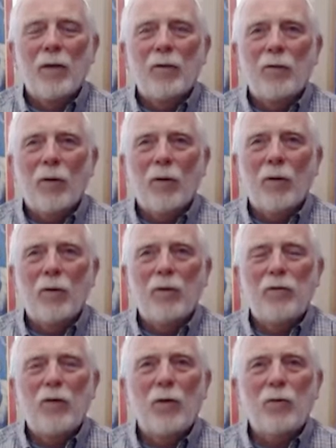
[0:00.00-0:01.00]
So
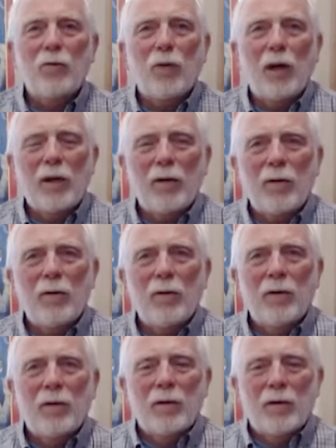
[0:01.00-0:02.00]
don't try to
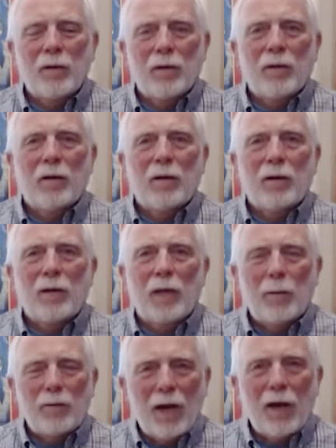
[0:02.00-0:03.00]

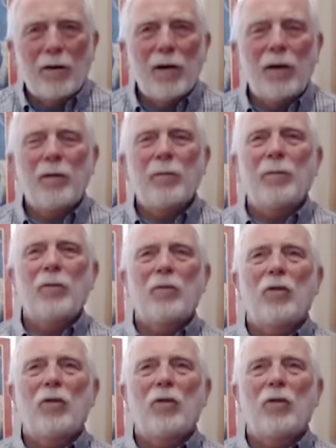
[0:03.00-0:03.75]
clamp down on them.